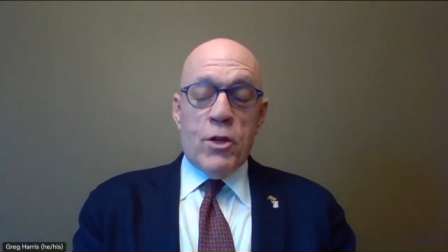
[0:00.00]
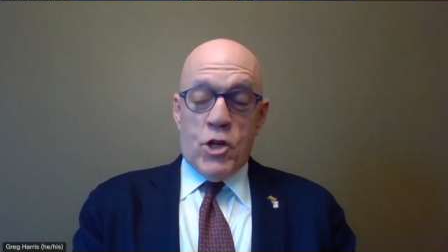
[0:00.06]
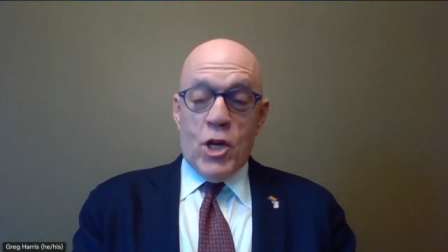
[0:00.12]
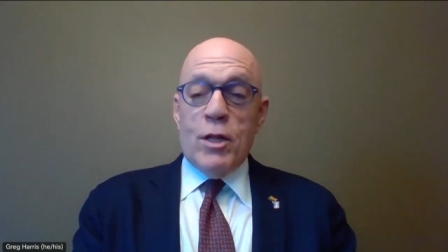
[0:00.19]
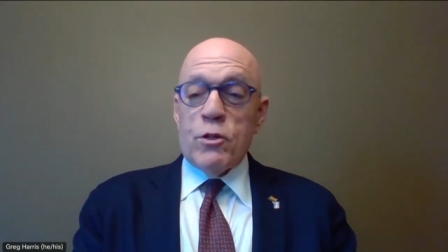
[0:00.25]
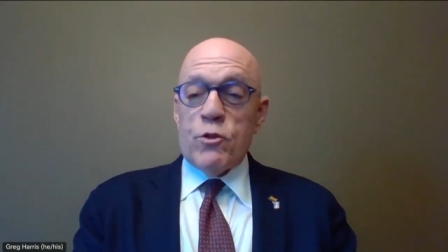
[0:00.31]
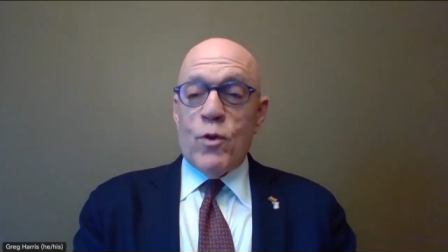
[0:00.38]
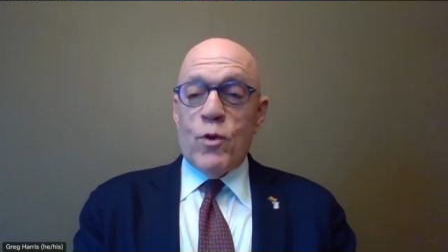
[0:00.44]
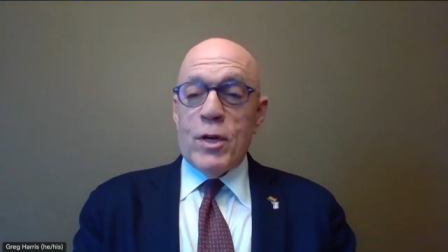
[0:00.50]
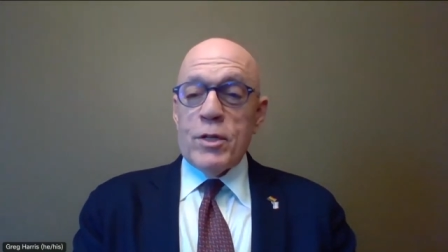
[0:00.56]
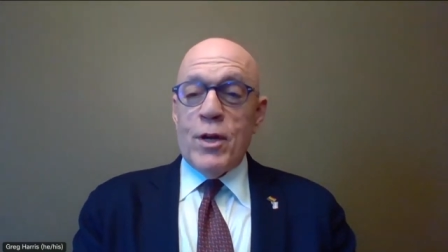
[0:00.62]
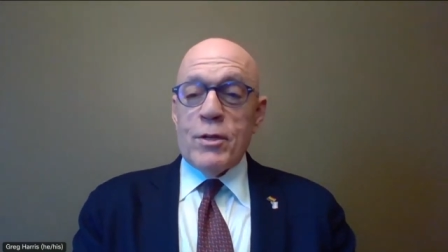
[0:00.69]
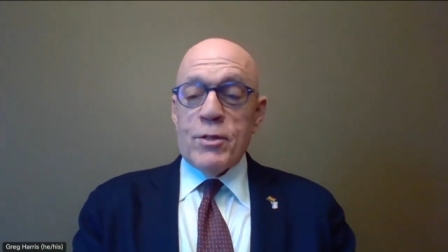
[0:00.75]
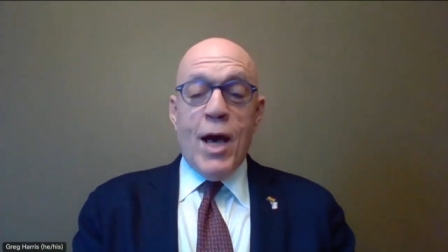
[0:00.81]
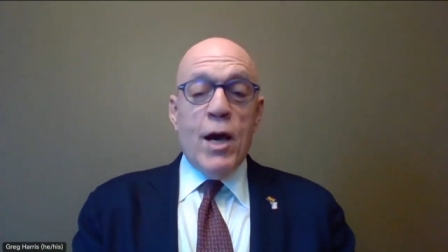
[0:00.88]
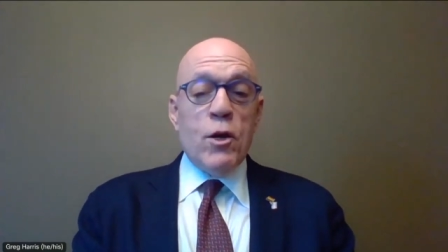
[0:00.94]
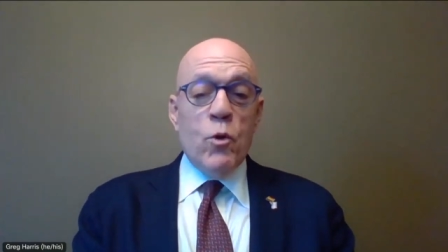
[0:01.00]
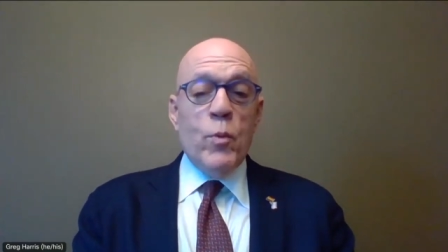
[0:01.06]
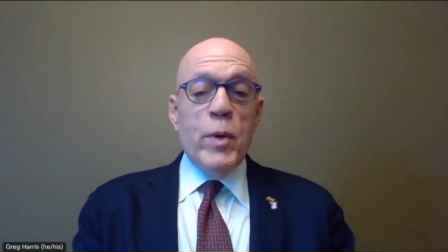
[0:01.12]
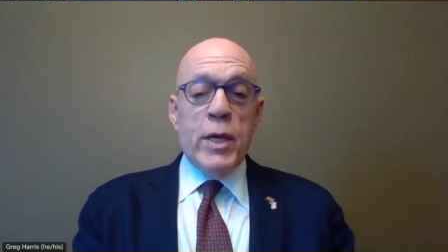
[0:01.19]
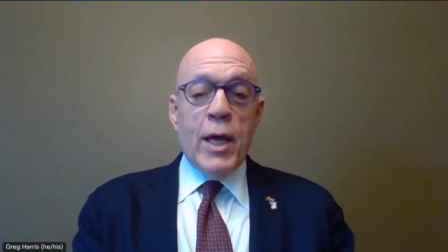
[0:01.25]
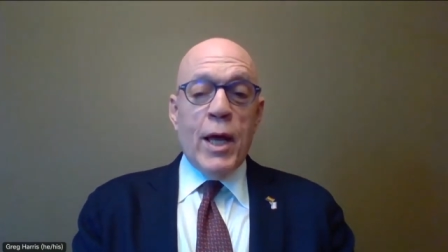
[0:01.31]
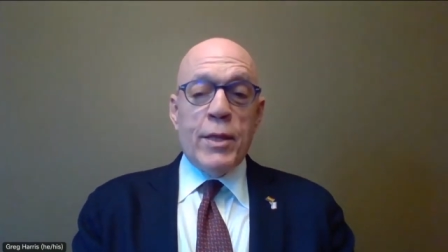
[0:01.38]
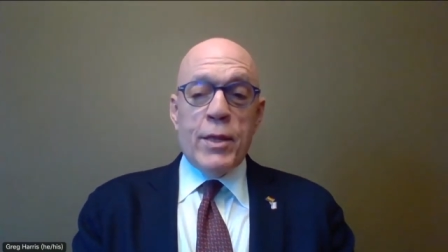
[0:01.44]
the challenge for us now is how do
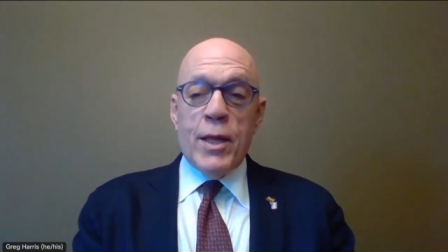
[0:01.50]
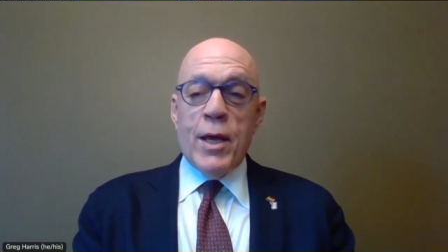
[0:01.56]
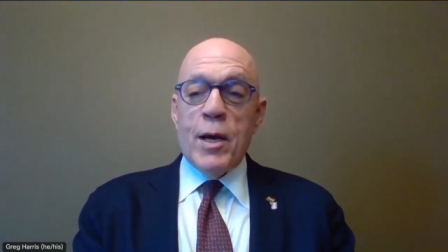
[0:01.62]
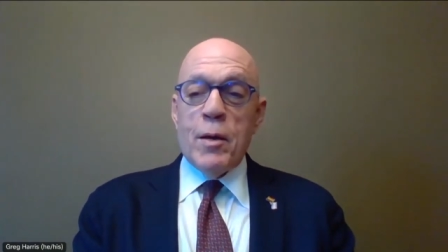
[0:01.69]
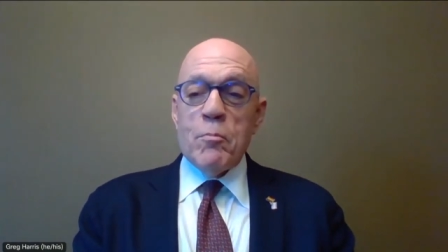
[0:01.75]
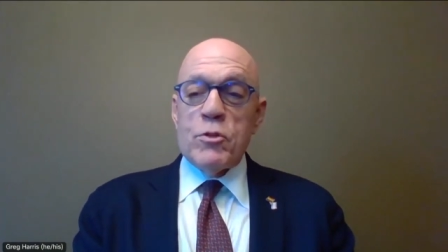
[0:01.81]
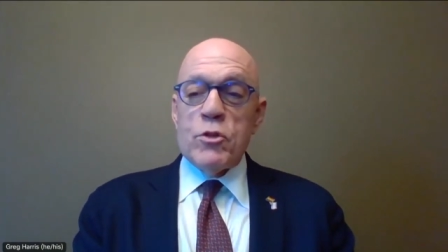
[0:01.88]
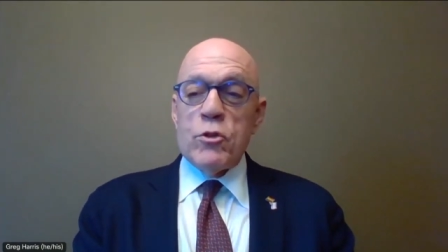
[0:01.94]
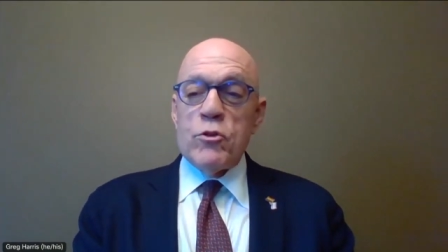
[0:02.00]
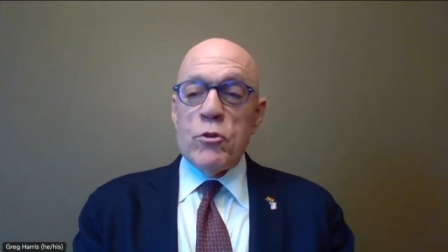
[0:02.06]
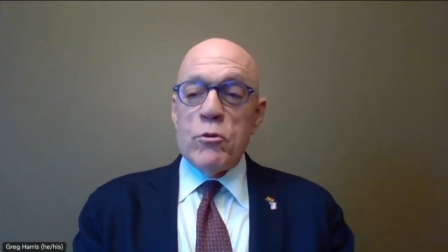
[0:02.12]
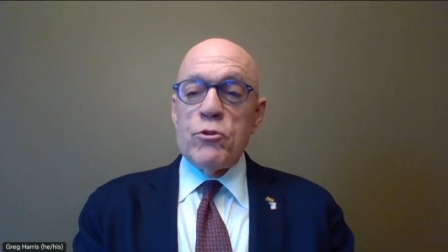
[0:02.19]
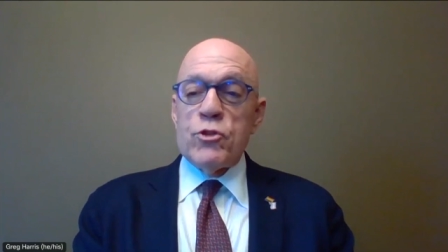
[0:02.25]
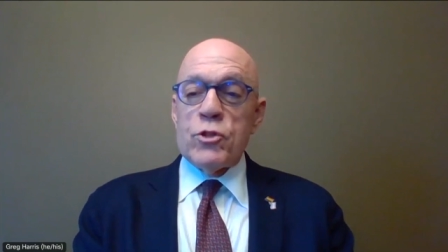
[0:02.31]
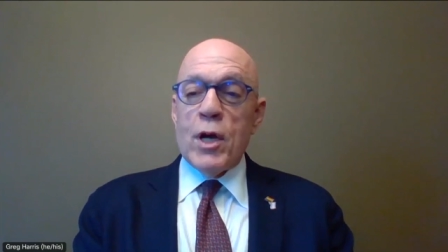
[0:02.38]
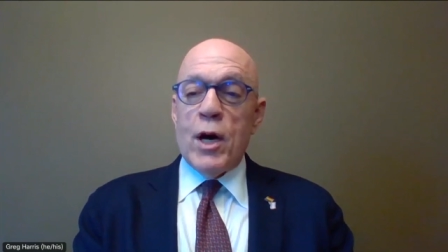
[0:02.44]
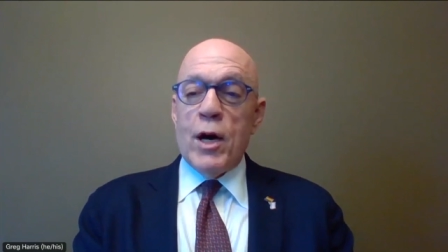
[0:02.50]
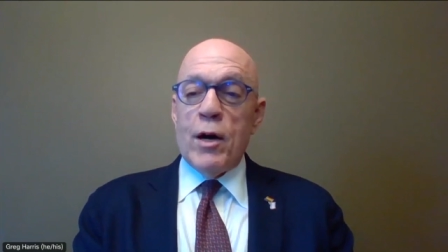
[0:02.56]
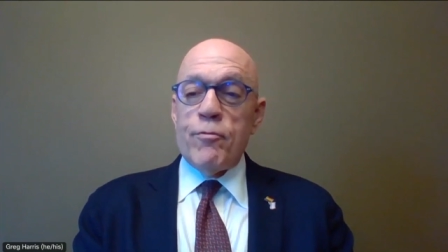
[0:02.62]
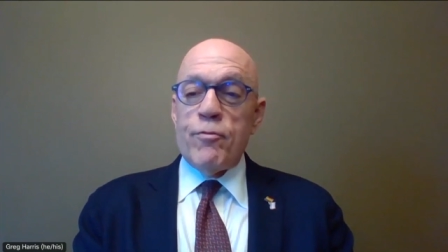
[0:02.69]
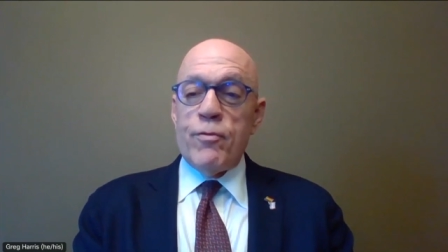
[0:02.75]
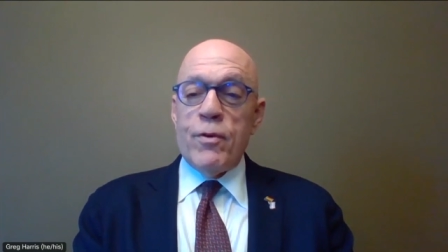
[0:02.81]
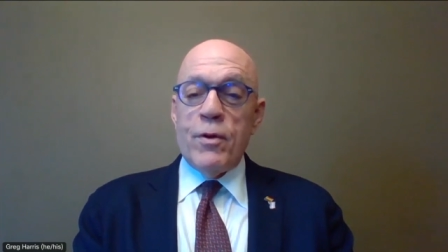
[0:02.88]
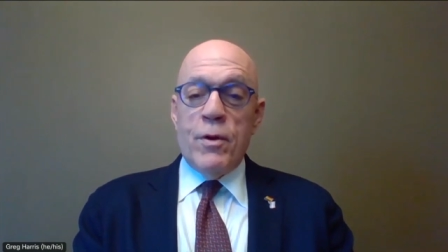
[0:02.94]
we get them to do
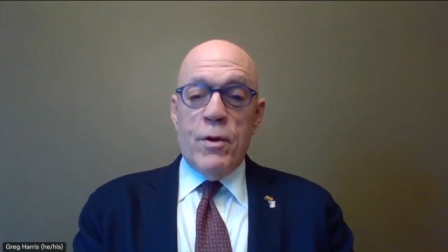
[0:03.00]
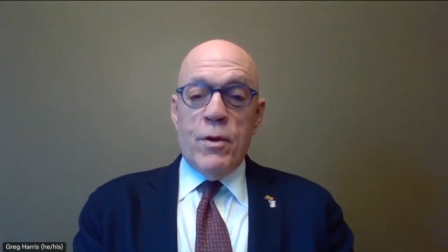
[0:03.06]
stuff